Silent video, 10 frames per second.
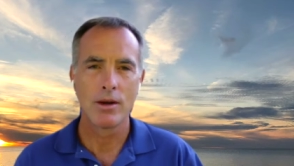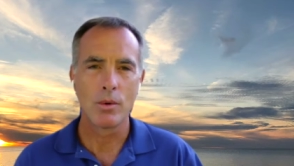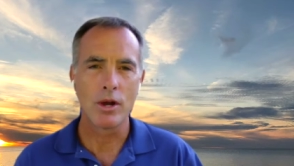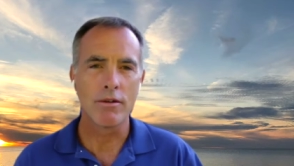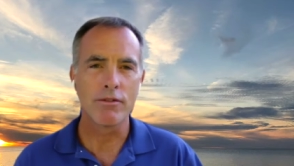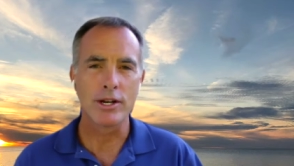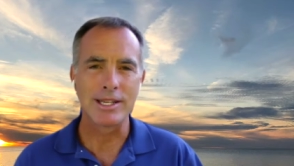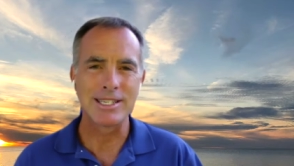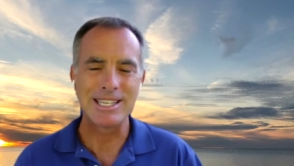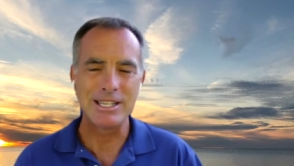We offer an
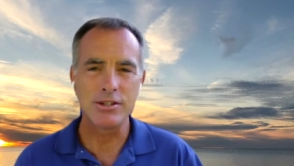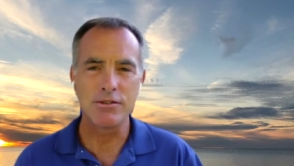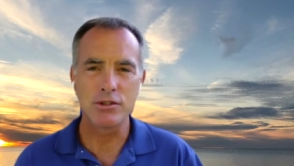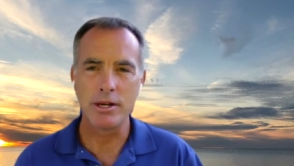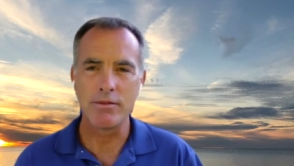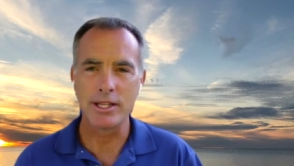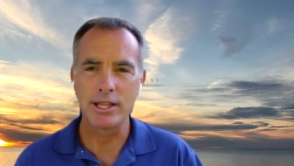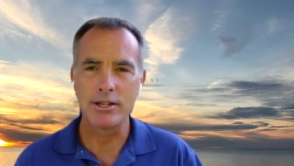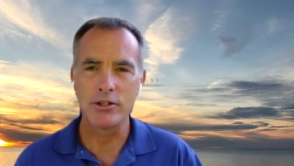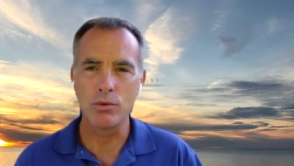extensive suite of
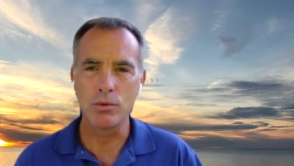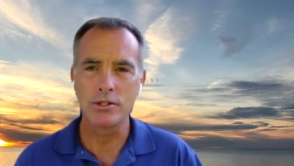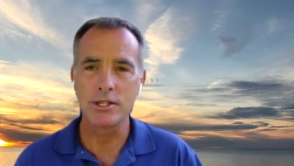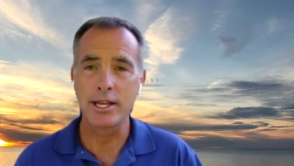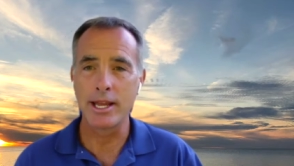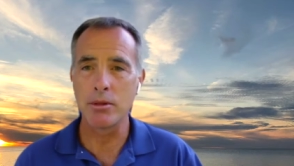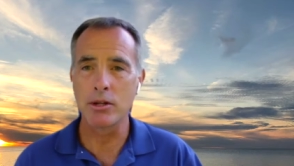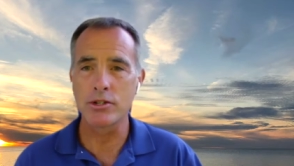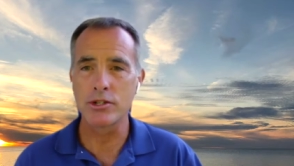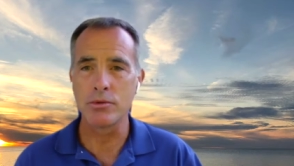online tools that enable
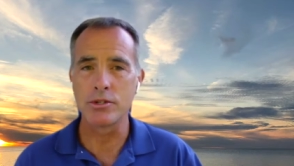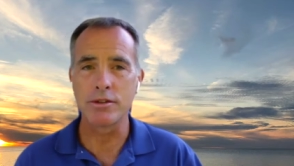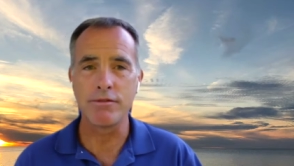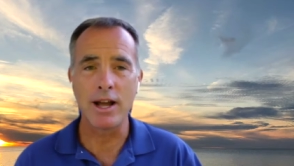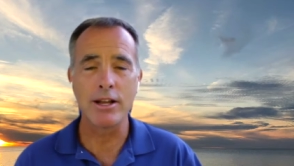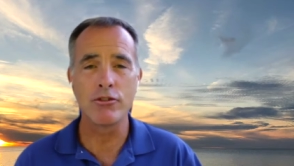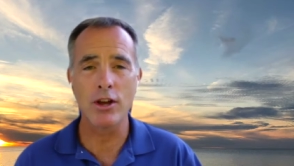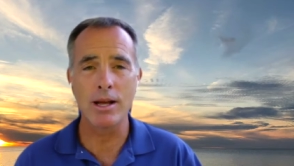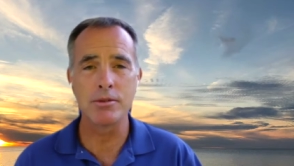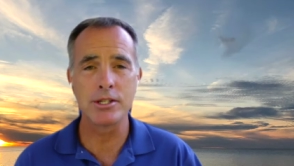our students to find
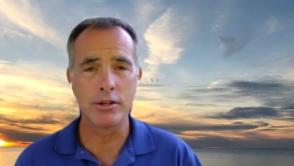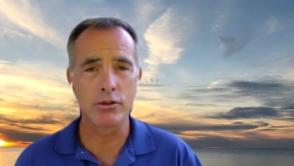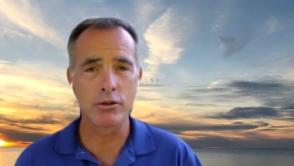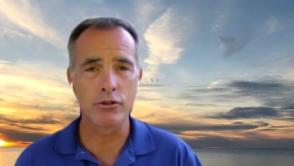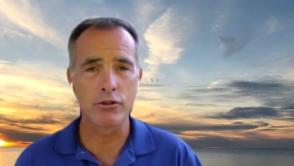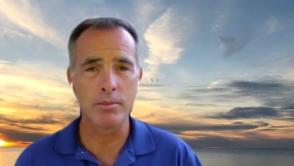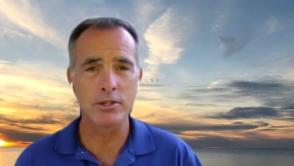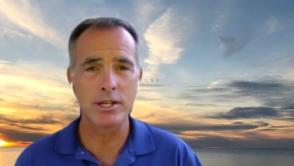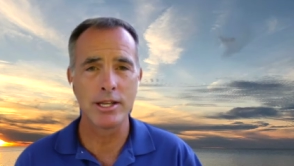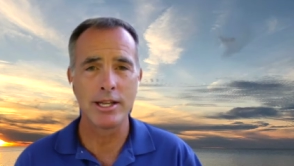jobs and
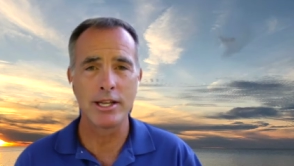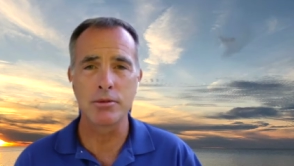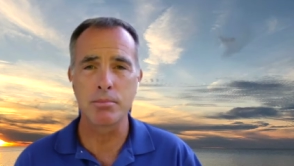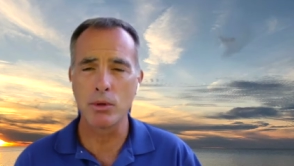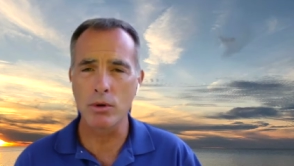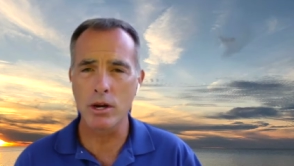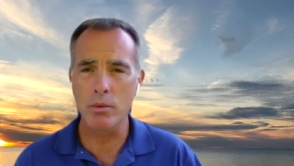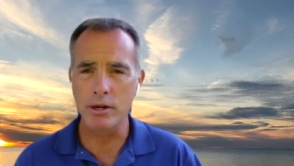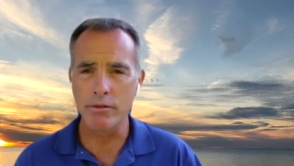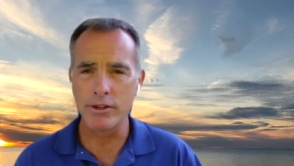internships, explore
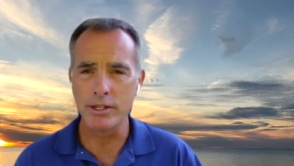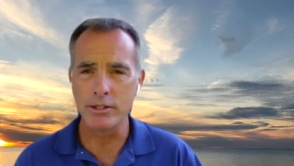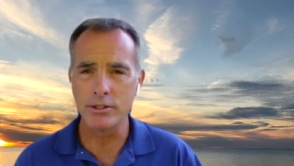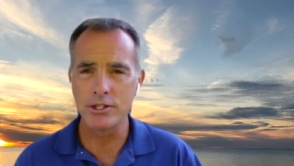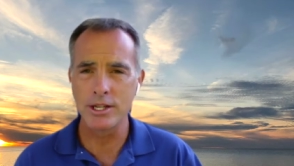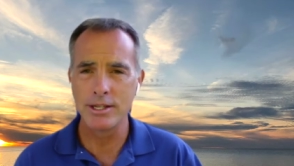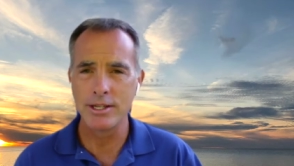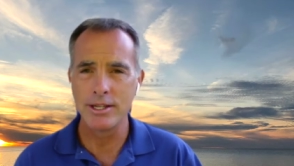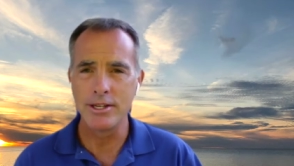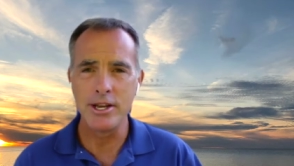career fields,
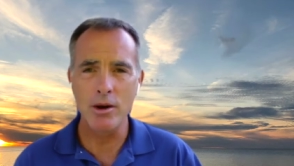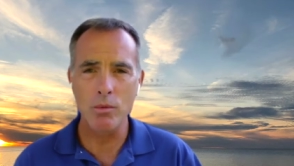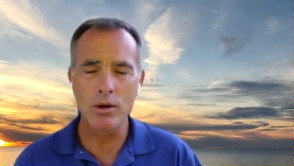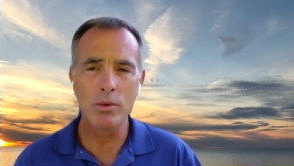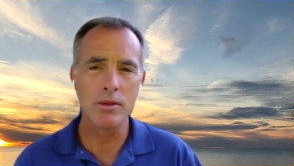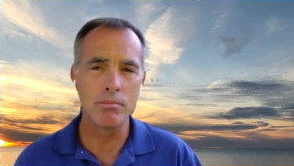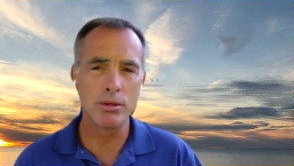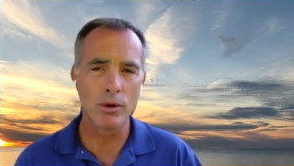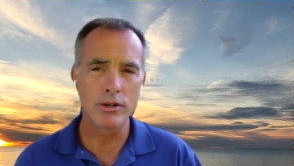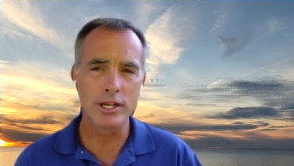network with
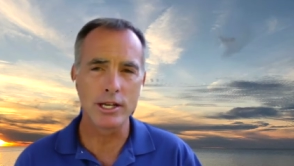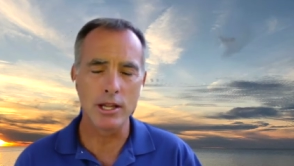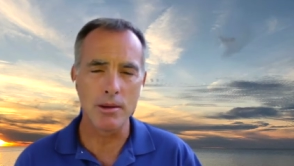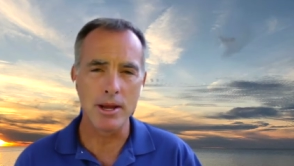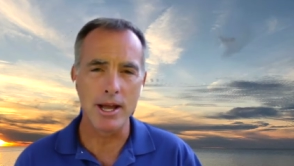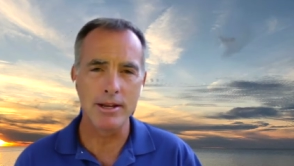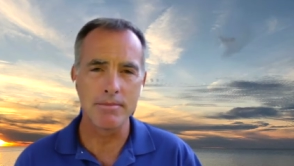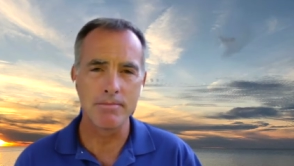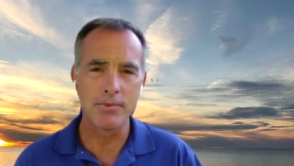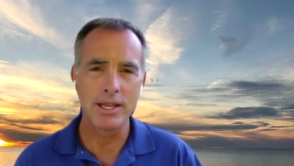employers and alumni,
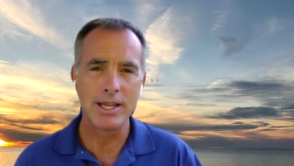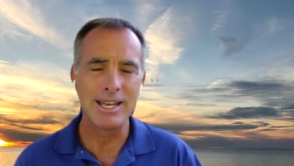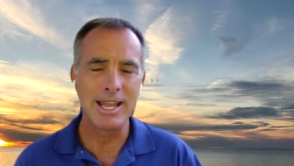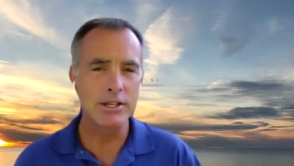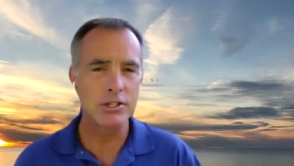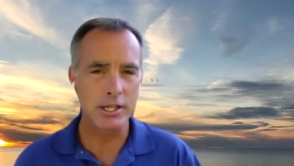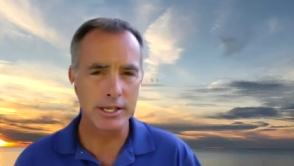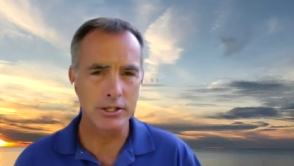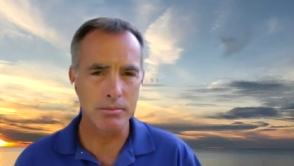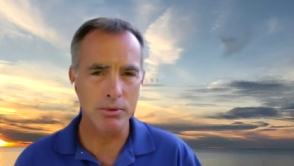enhance
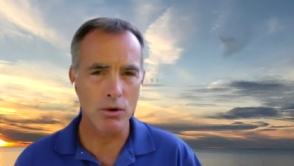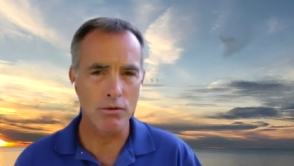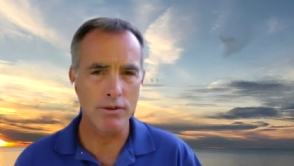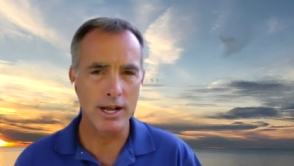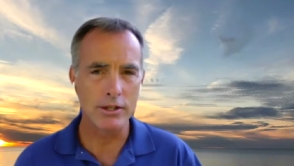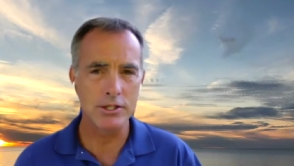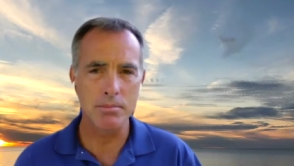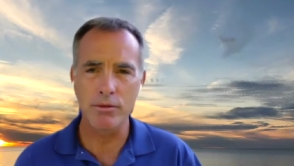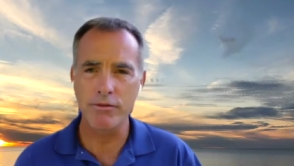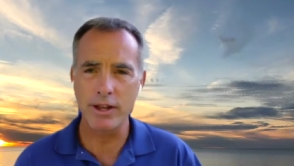LinkedIn profiles,
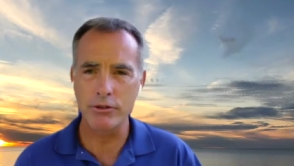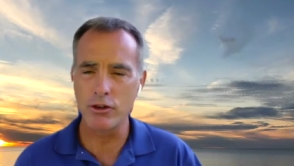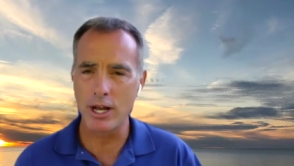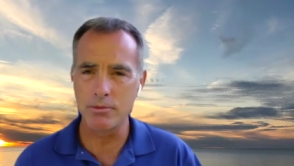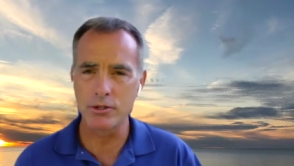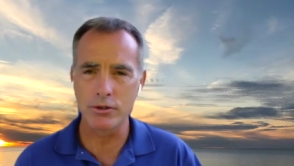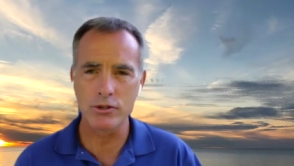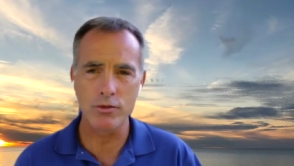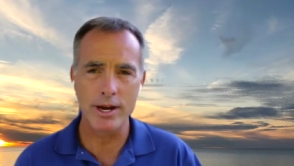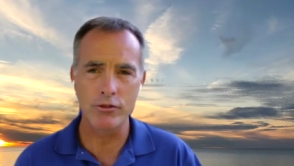and perfect job search
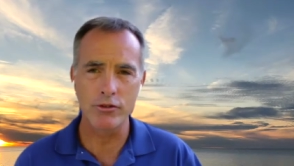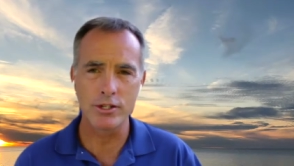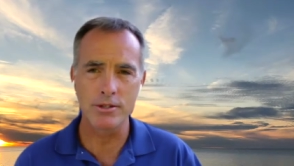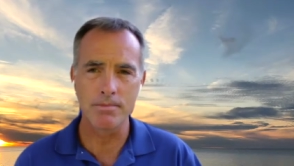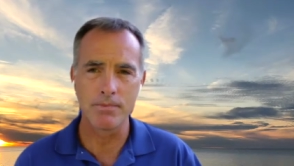strategies.